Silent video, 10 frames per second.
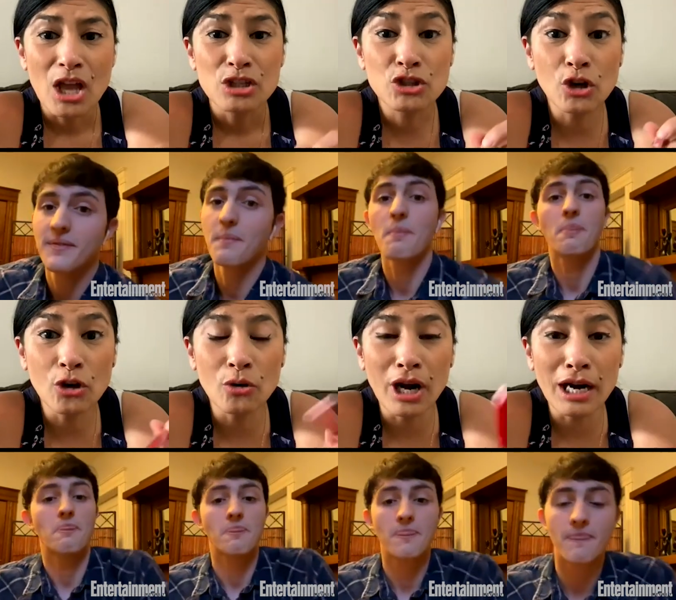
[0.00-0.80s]

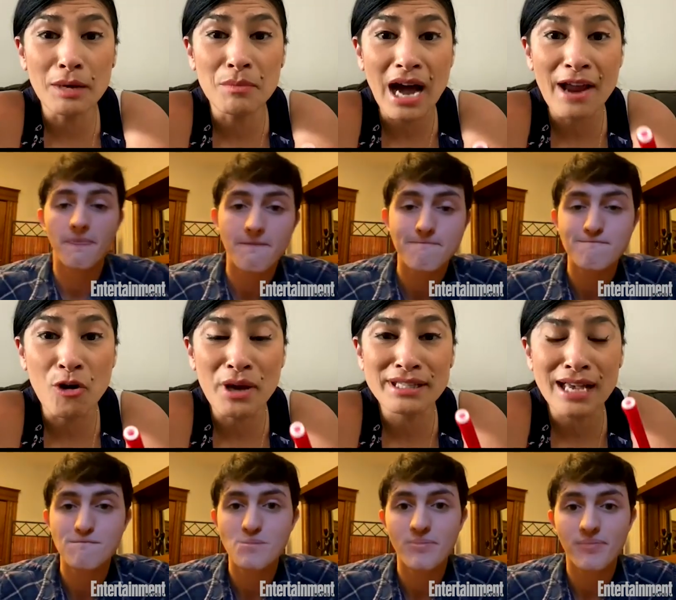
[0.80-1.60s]
Speaker 1: So I
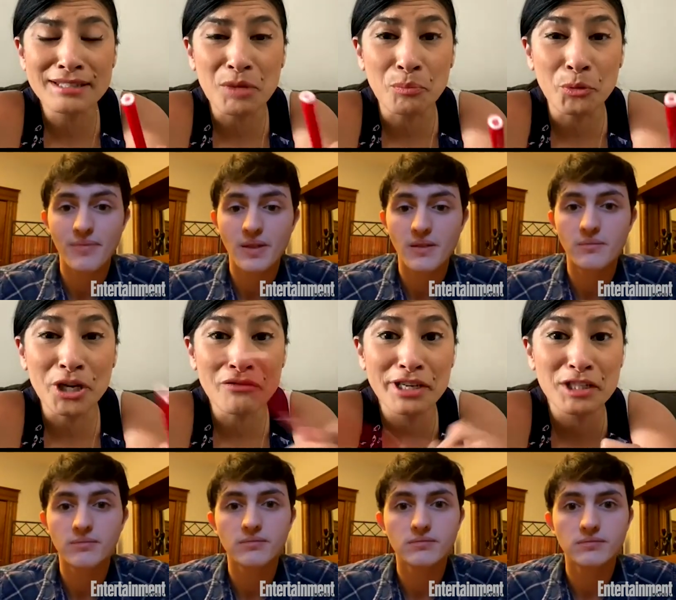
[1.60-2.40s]
always ask the
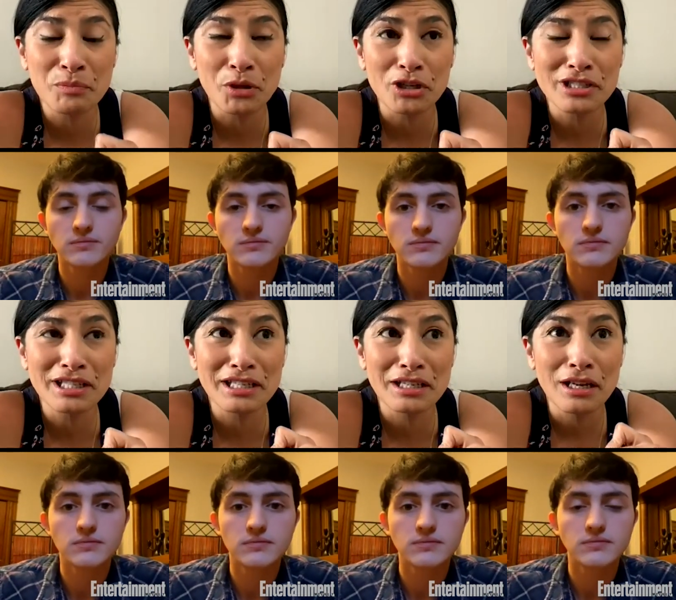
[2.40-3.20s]
previous
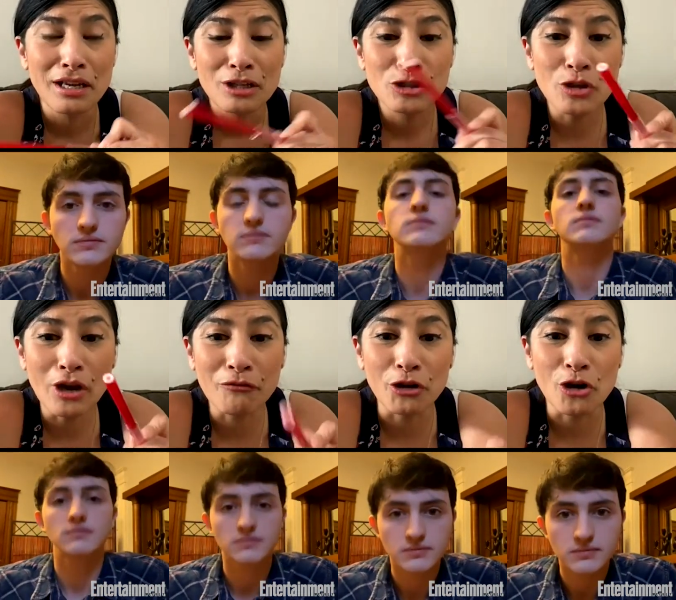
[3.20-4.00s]
person
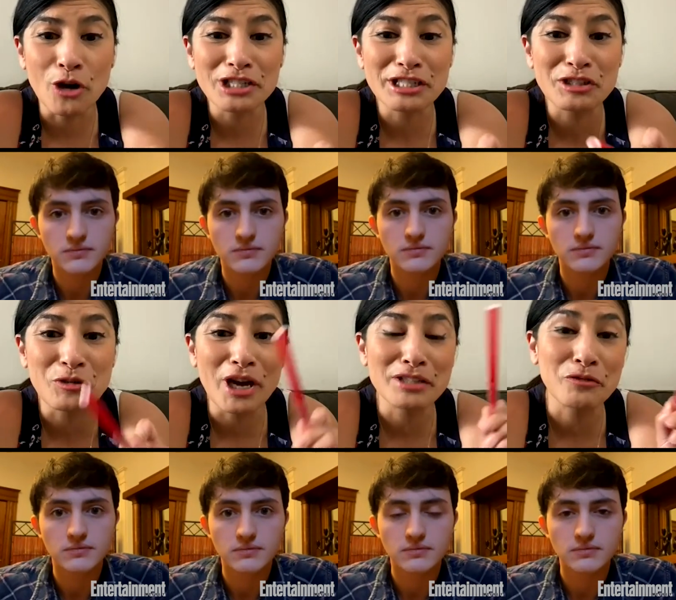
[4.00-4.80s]
for a question to
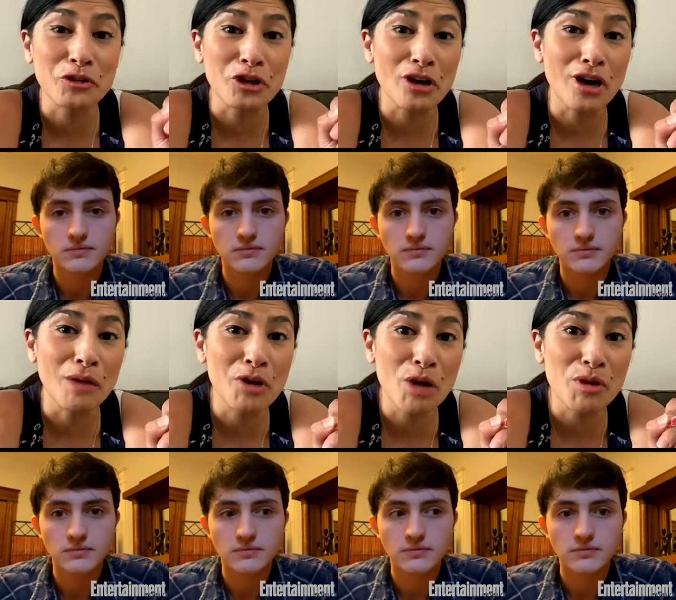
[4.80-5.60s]
ask for the
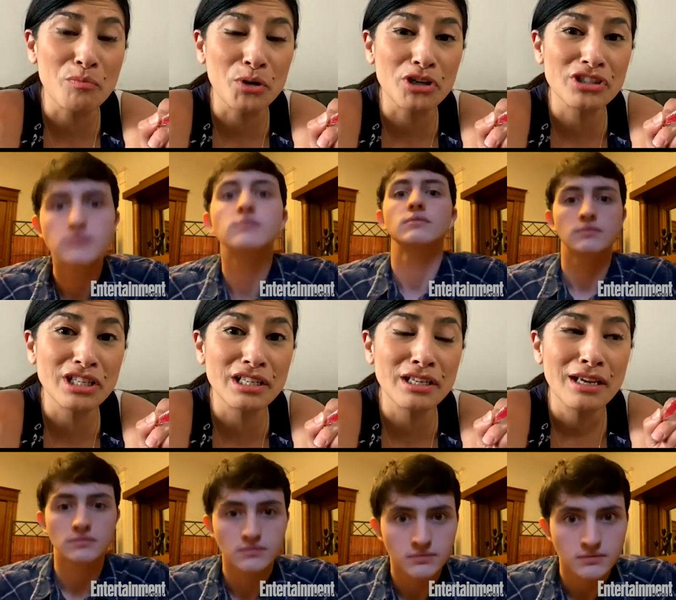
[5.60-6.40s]
upcoming
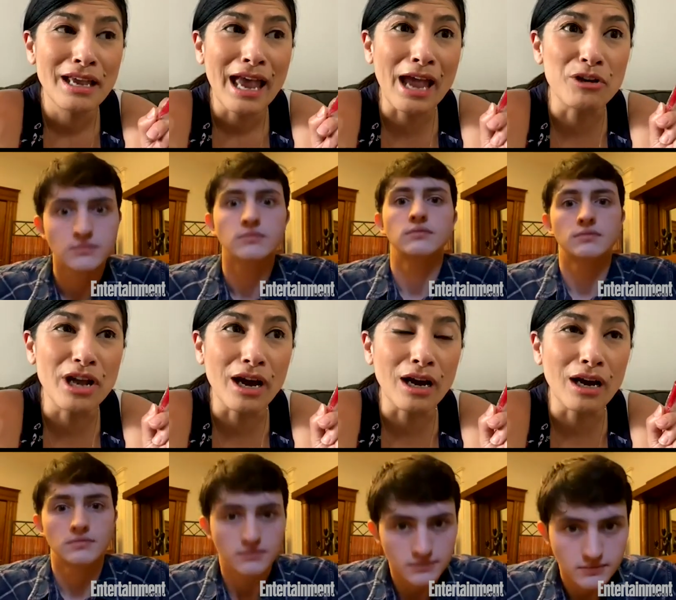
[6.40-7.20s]
person. And
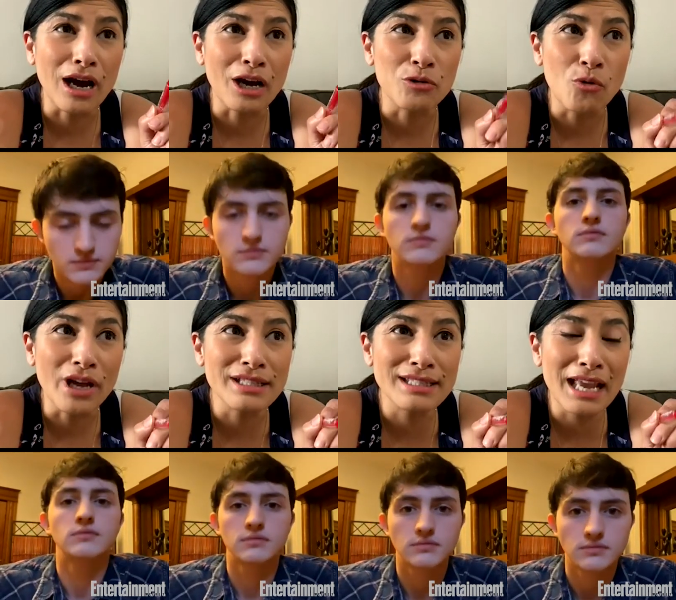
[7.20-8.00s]
on
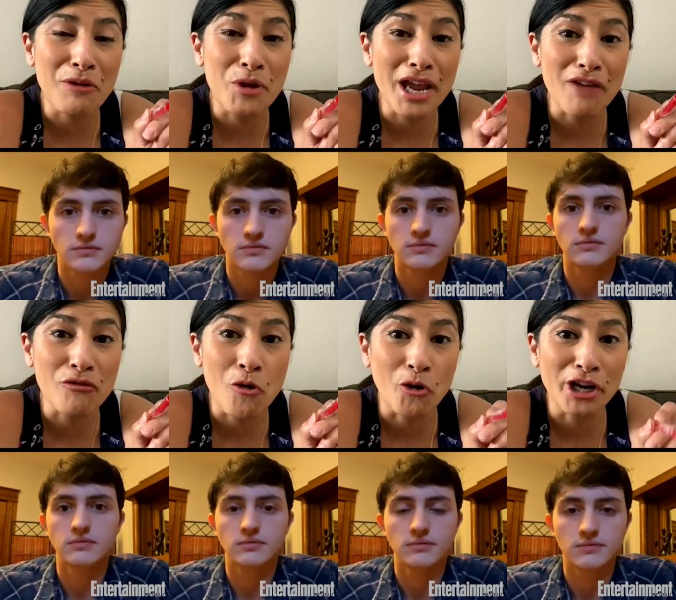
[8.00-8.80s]
Wednesday, we have
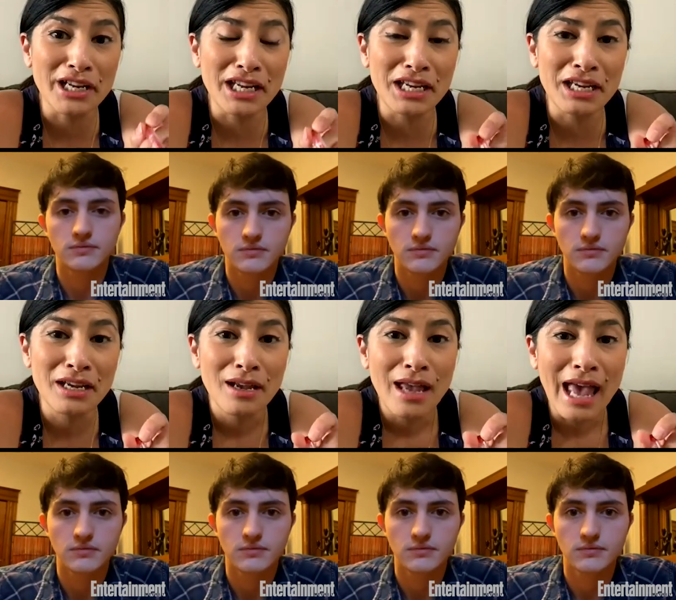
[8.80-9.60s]
Courtney
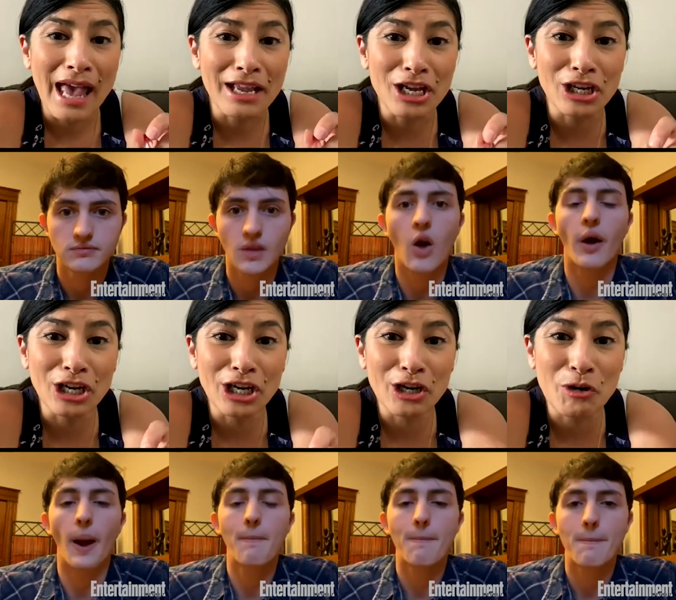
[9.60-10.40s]
Hengler,